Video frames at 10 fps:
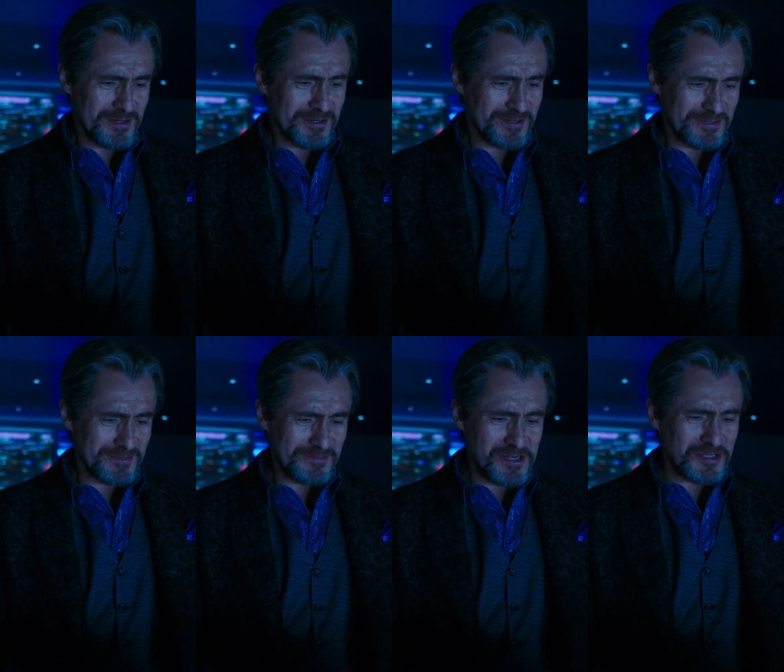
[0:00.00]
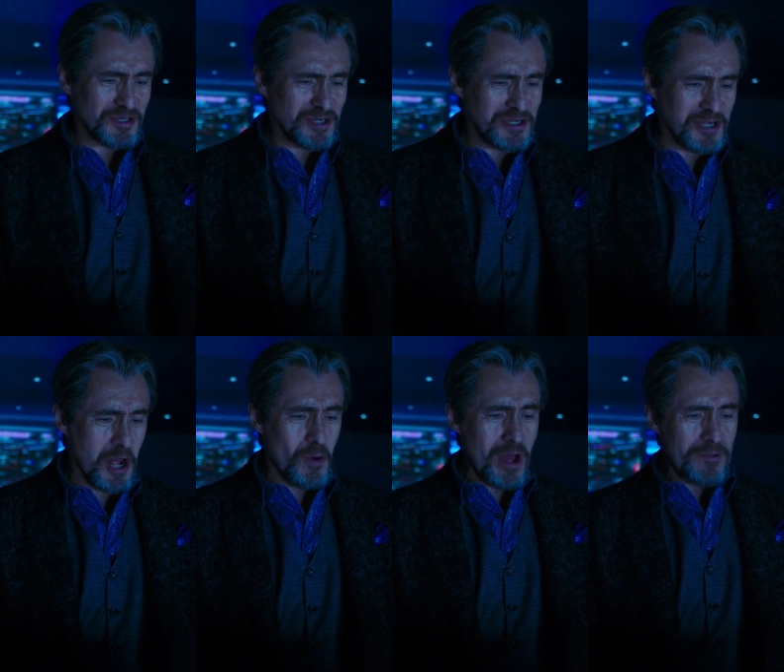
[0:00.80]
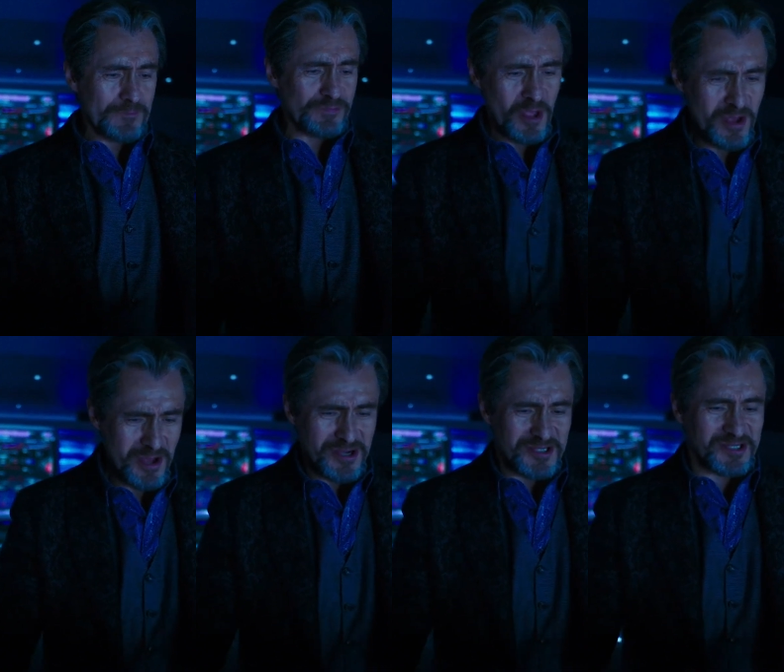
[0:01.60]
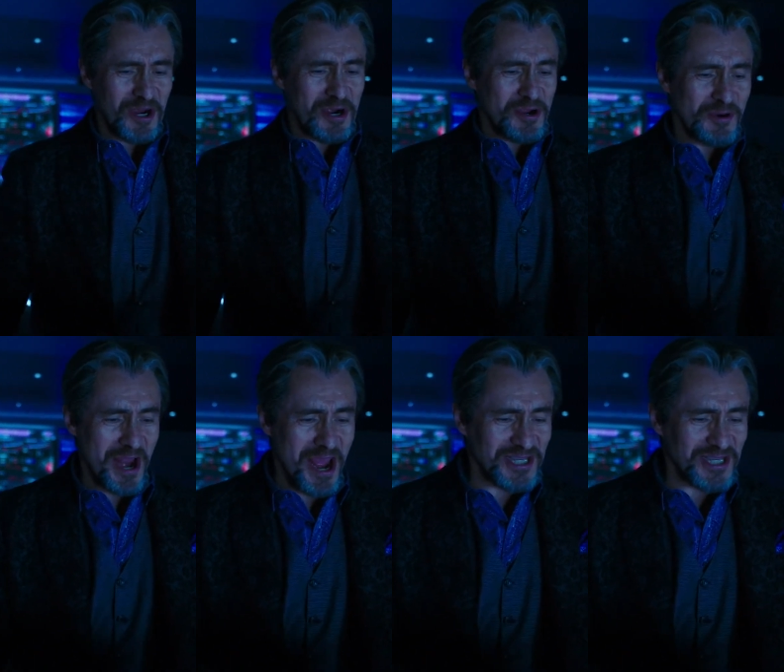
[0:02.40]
Just have a billionaire tech mogul resurrect the villain from the last